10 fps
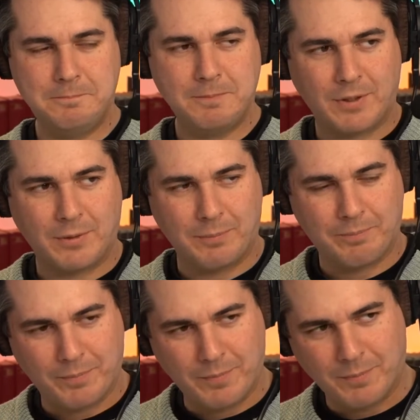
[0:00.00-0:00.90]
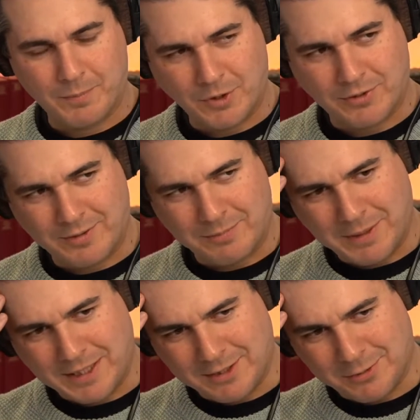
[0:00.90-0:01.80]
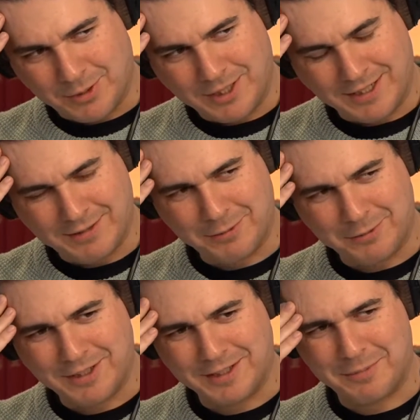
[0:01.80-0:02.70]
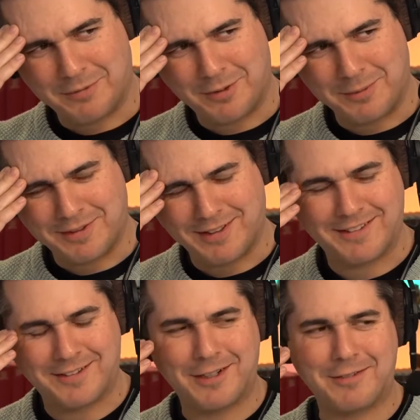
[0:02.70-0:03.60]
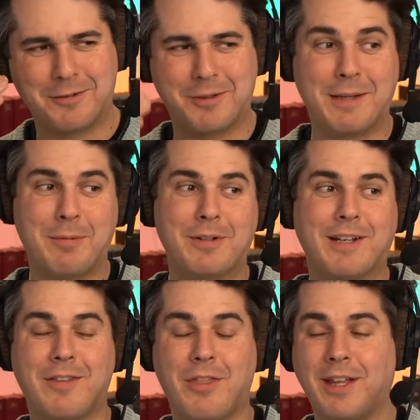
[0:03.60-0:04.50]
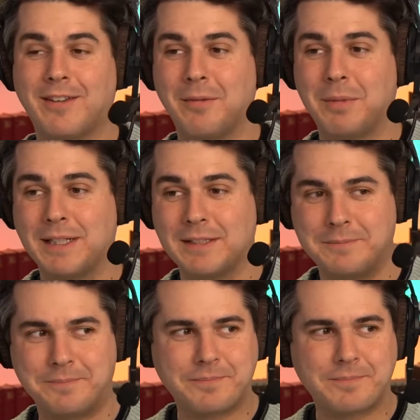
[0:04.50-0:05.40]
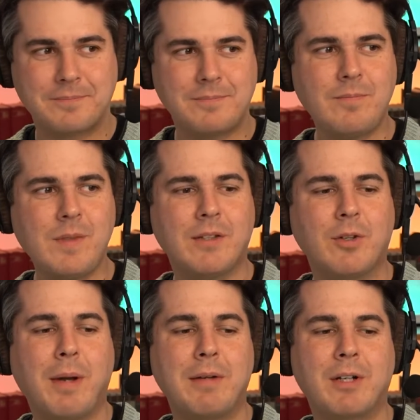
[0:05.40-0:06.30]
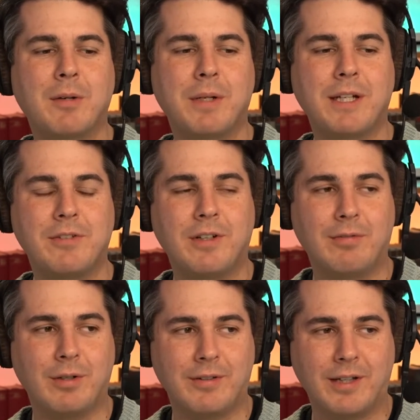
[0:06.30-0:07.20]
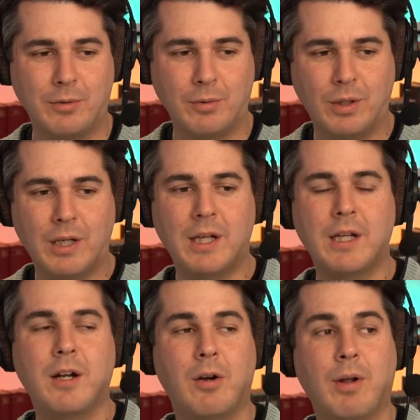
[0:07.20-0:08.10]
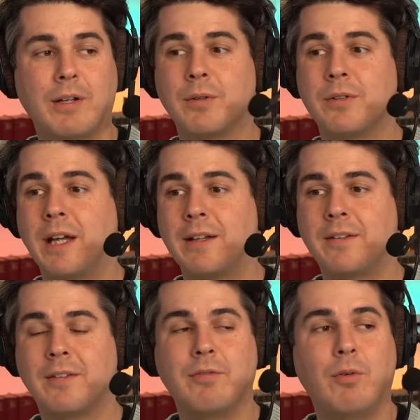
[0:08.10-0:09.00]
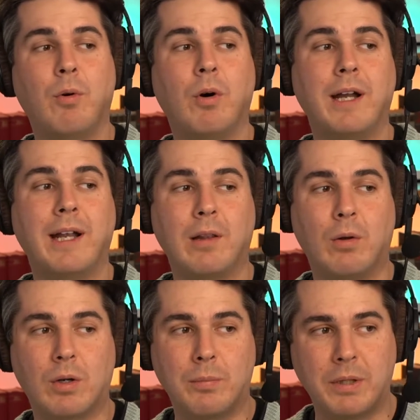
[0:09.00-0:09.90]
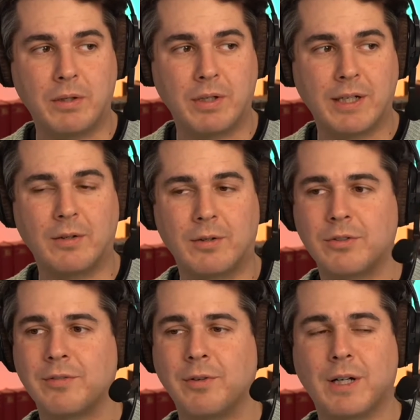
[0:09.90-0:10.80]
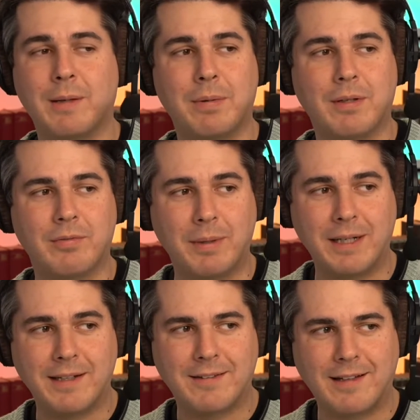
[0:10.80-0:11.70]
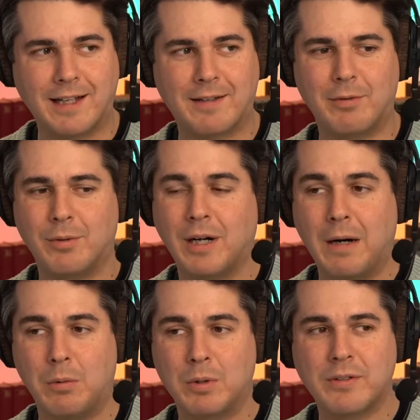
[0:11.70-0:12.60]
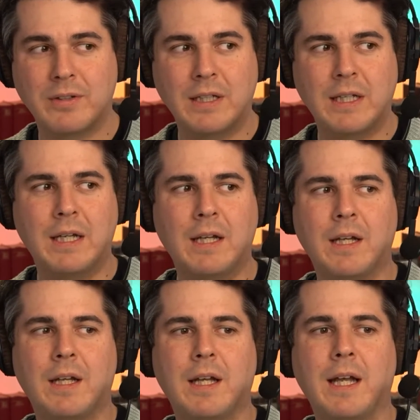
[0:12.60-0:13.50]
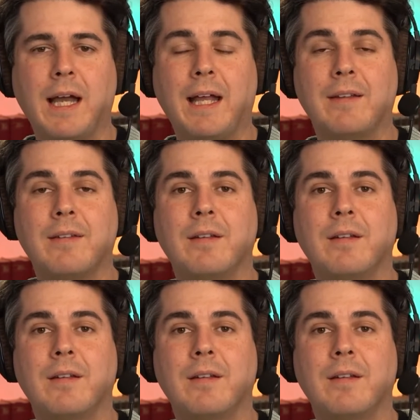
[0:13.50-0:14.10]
So just making sure if you run a performance test, you have to keep all that things in mind. So my recommendation therefore is that you run your tests for a longer period, not just for a couple of minutes, like for hours, and